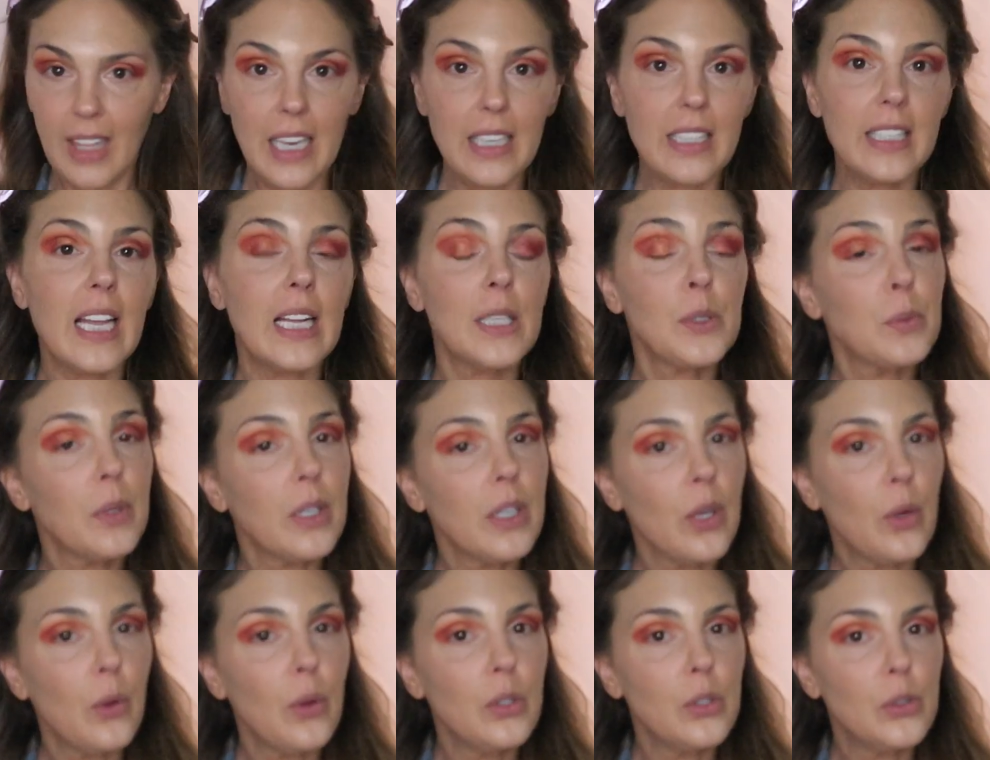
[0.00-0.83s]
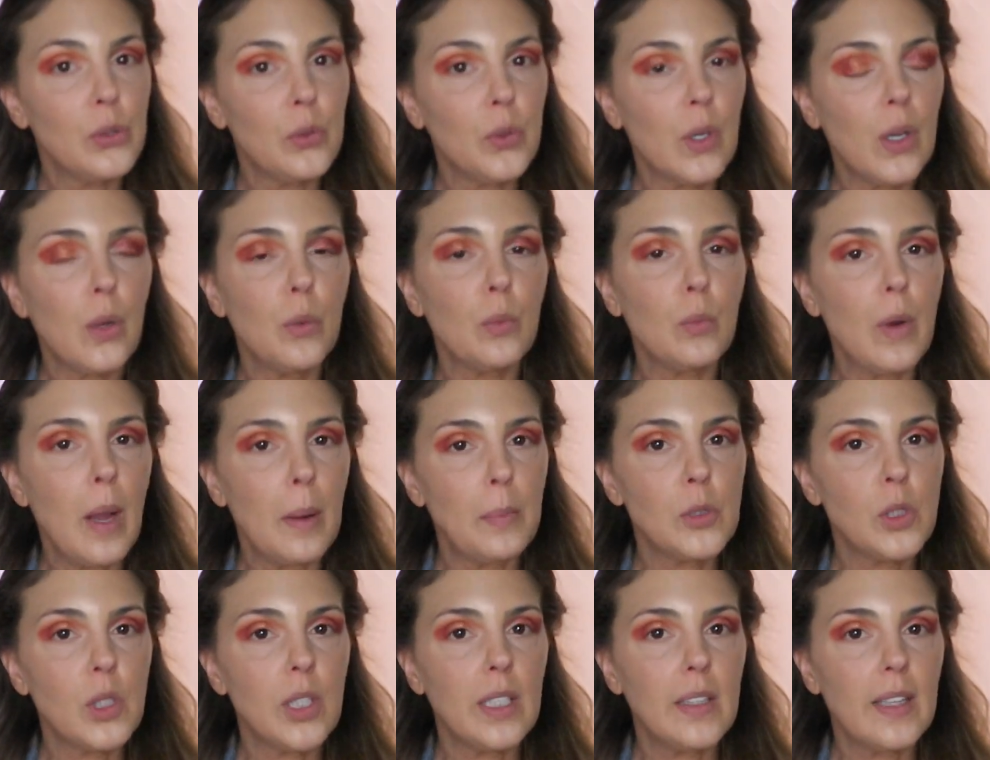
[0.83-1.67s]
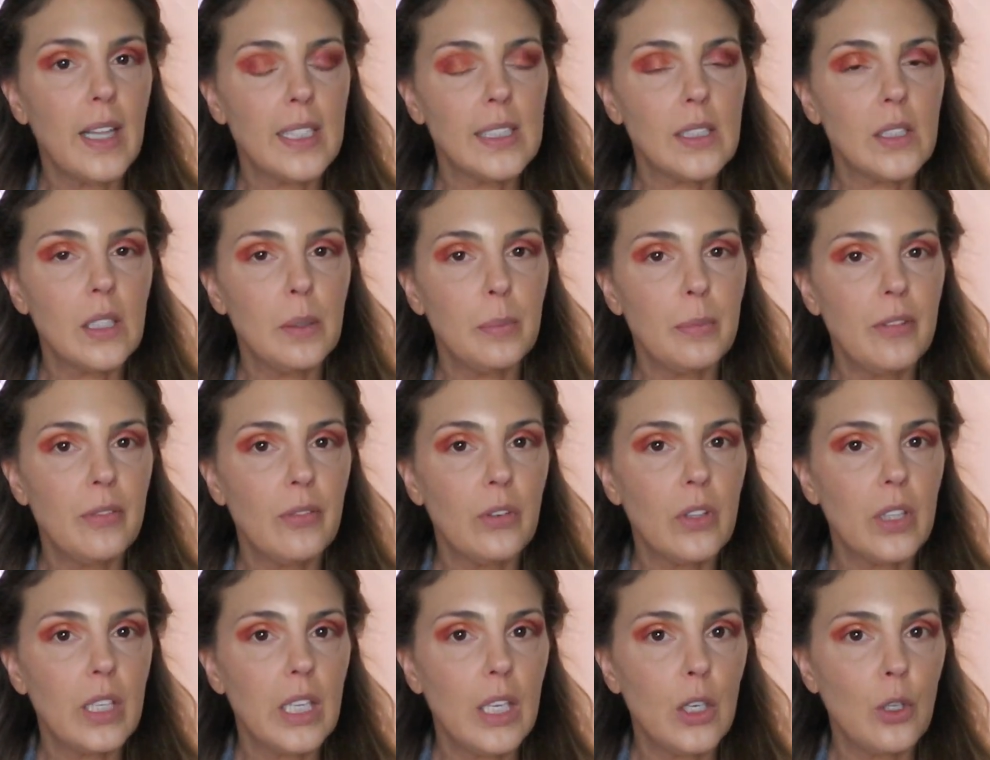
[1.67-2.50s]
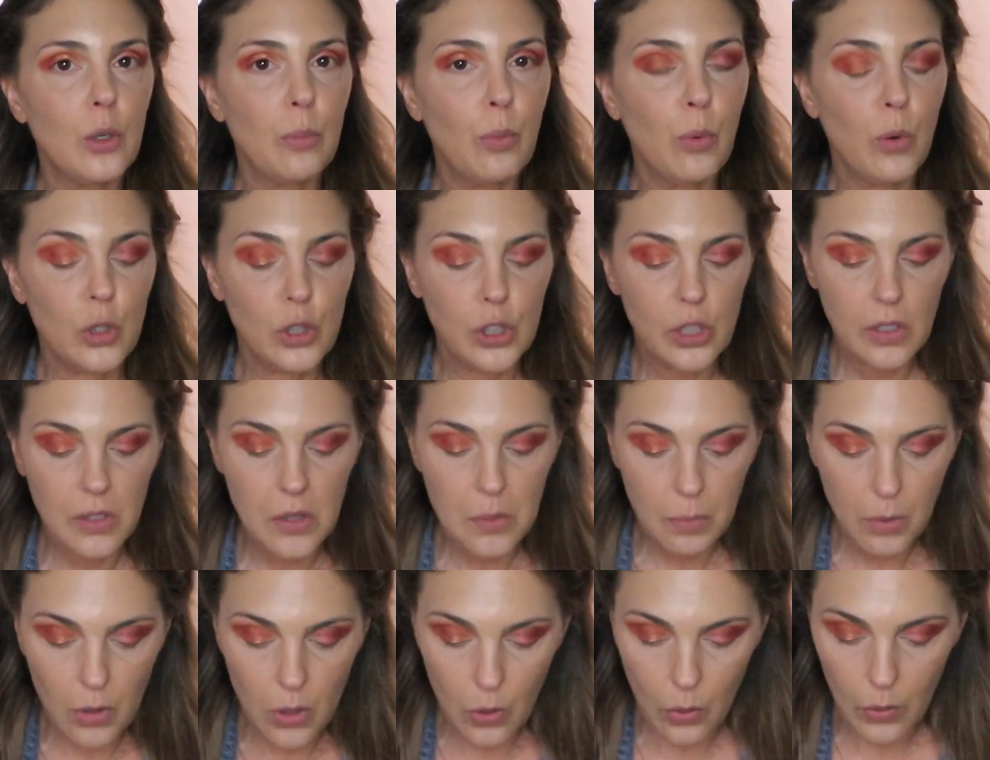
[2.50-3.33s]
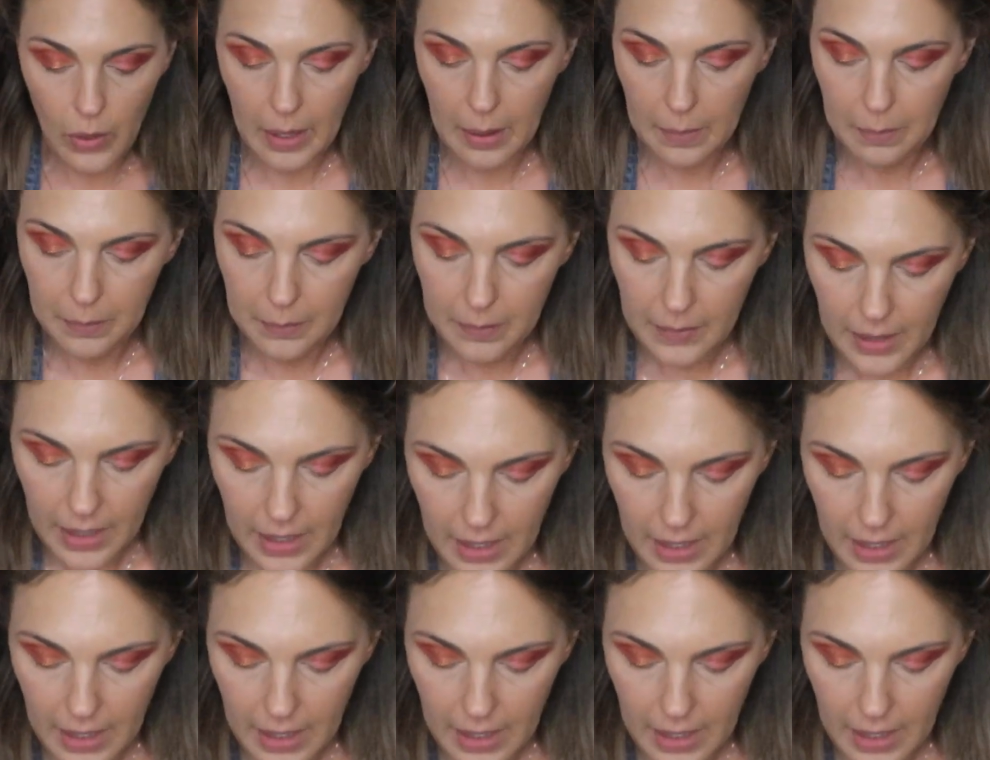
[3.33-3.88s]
Next we're going to go into Eruption, and that's going to be for the inner portion of the program.